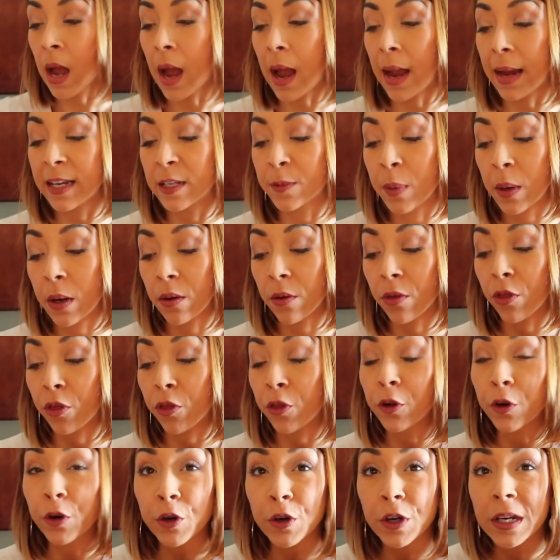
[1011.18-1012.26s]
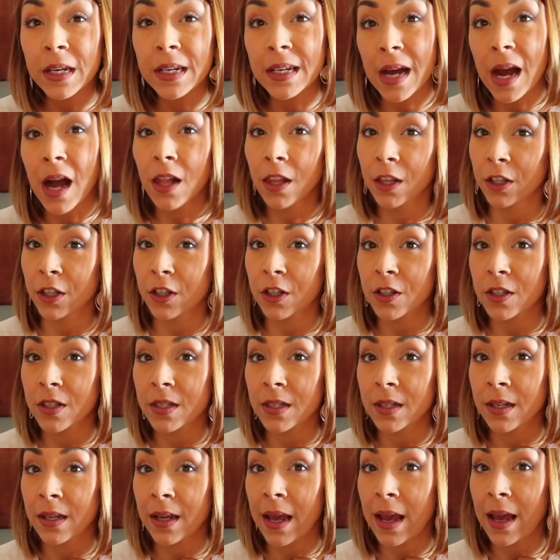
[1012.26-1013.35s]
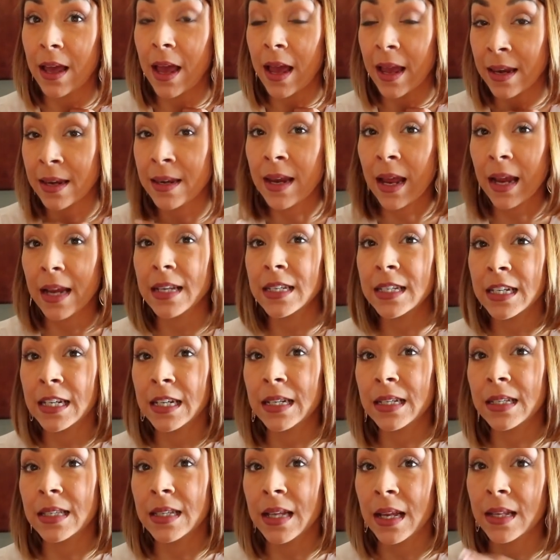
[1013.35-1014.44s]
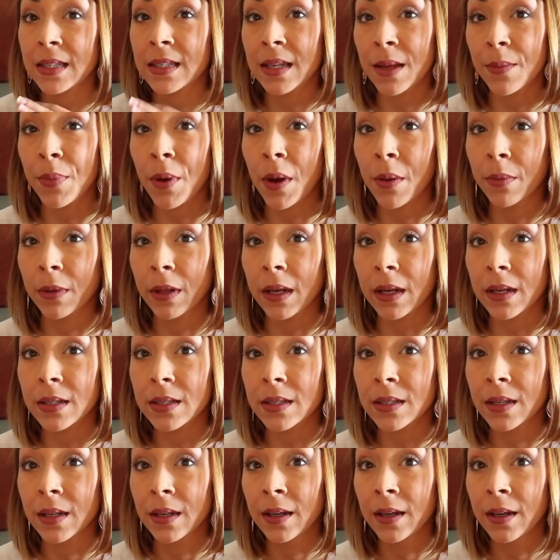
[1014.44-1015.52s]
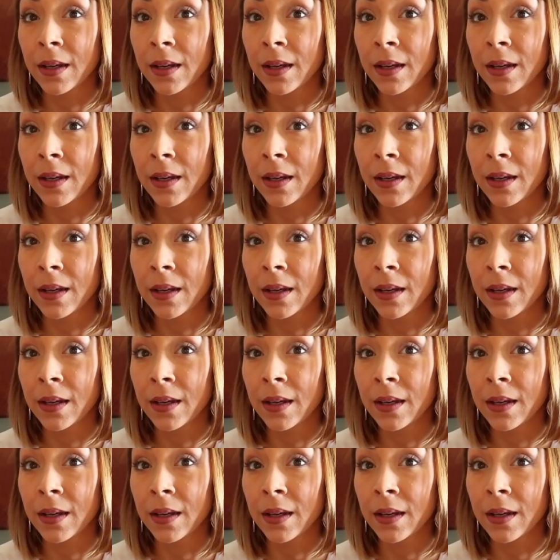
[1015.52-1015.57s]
I spent $30 and 19 cents at Publix